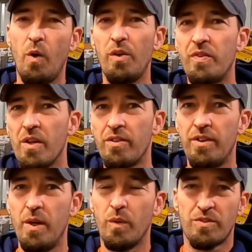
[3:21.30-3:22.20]
we
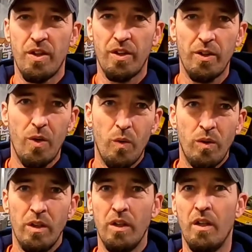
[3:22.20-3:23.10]
felt it was gonna
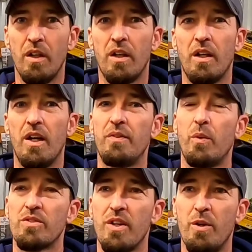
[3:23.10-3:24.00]
go. If it
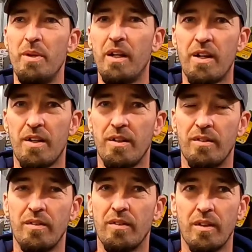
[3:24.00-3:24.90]
was gonna be a lot of
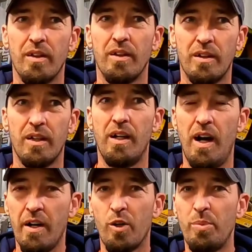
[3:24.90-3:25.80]

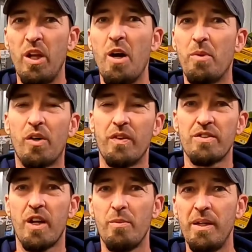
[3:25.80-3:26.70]
high RPM, or if it's
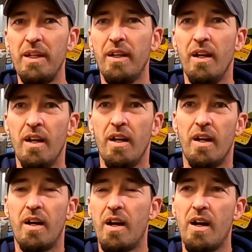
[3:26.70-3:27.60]
going to be
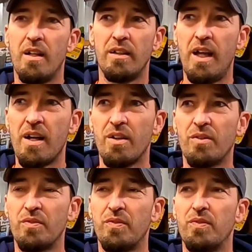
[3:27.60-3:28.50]
a lot
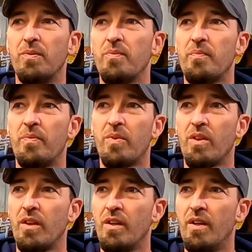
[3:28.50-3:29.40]
of
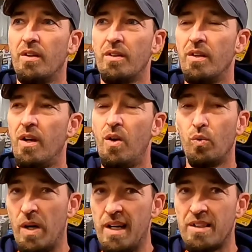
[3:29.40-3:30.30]

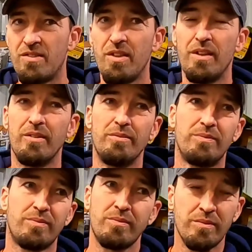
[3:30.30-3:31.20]
reds
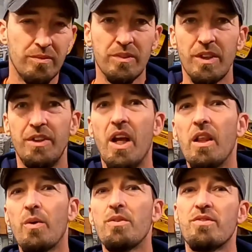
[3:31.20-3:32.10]
and
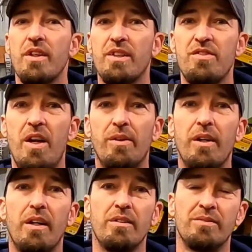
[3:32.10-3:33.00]
yellows,
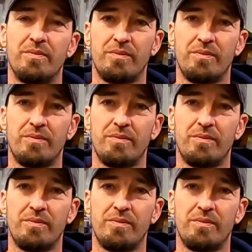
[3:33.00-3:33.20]
etc.,